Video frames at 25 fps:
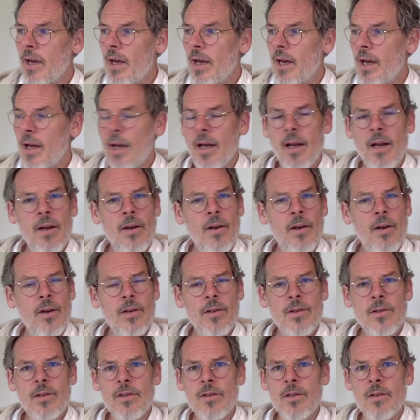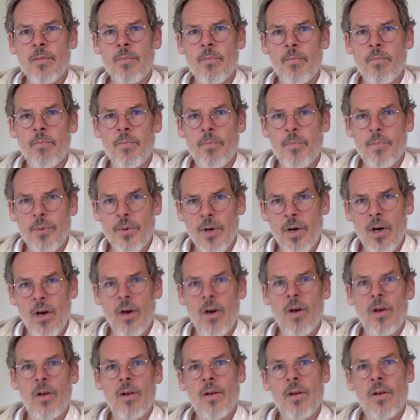and such a
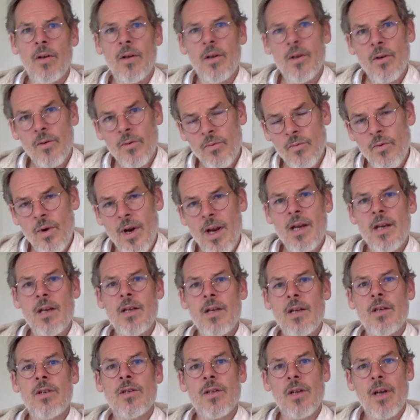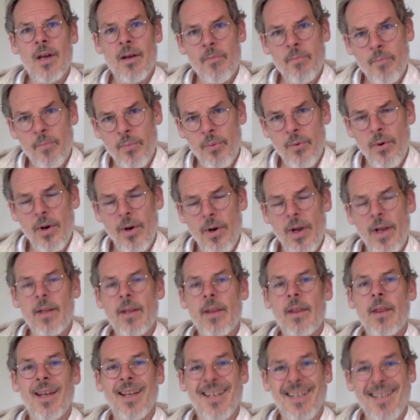broad range and
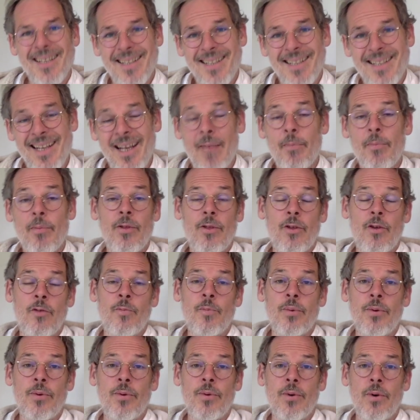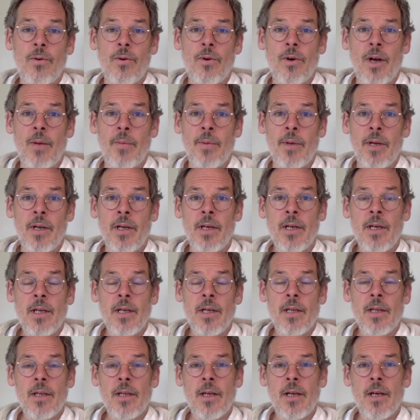breadth and depth of programming
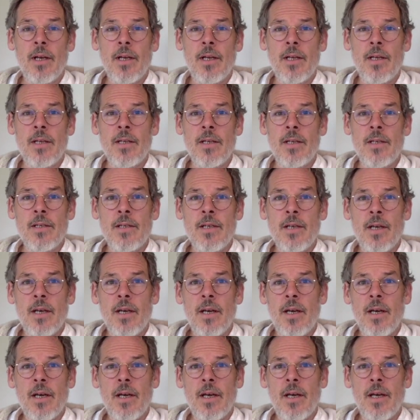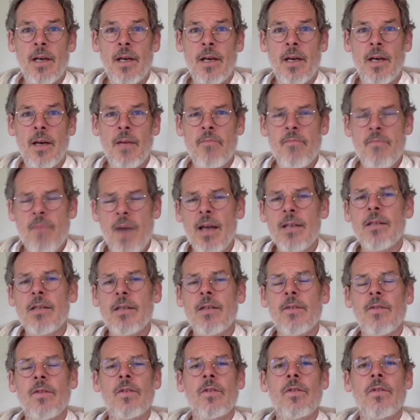that it is uh, a
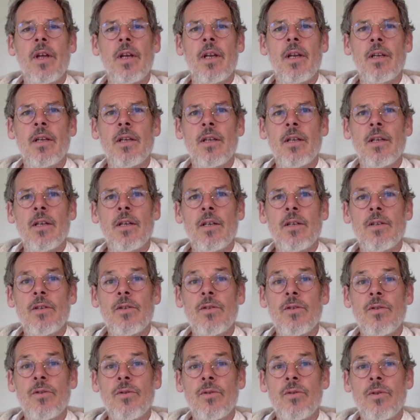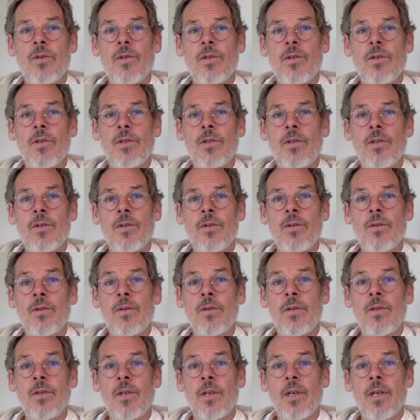massive credit to to
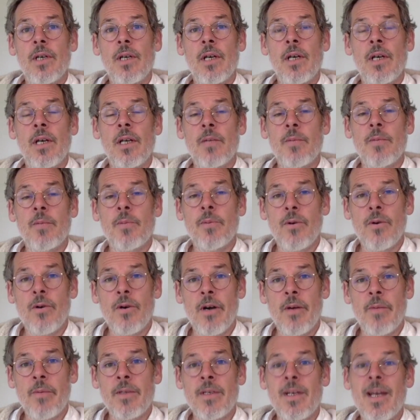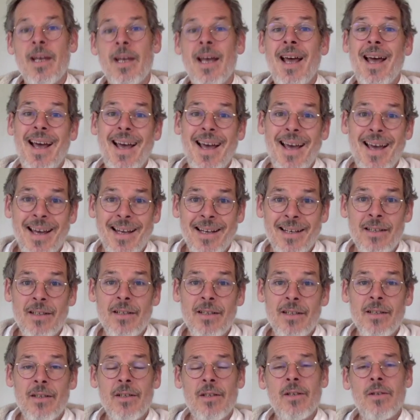uh, its programmers and
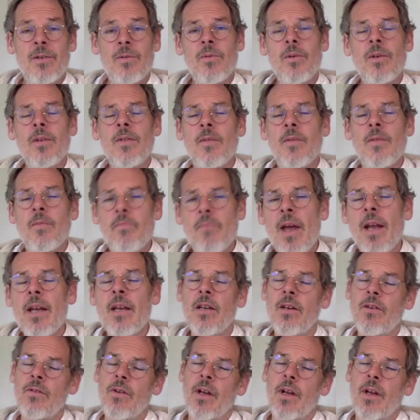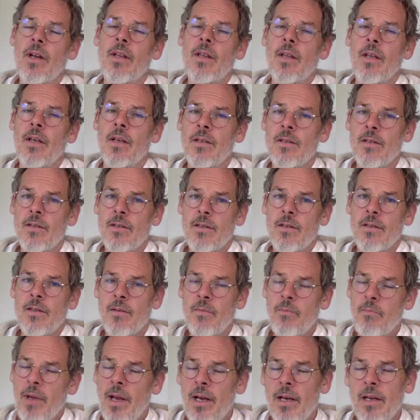one of the many great things, the
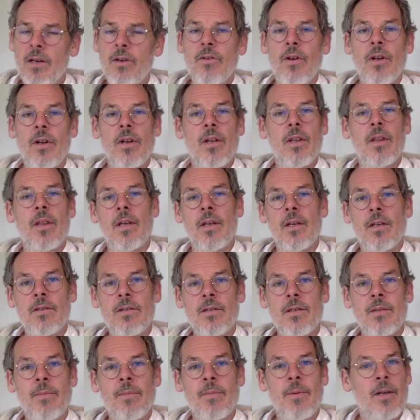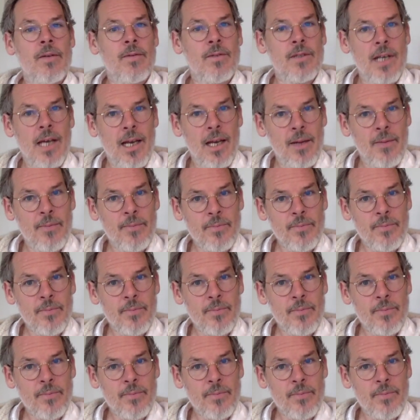many great things to come out of Tallaght.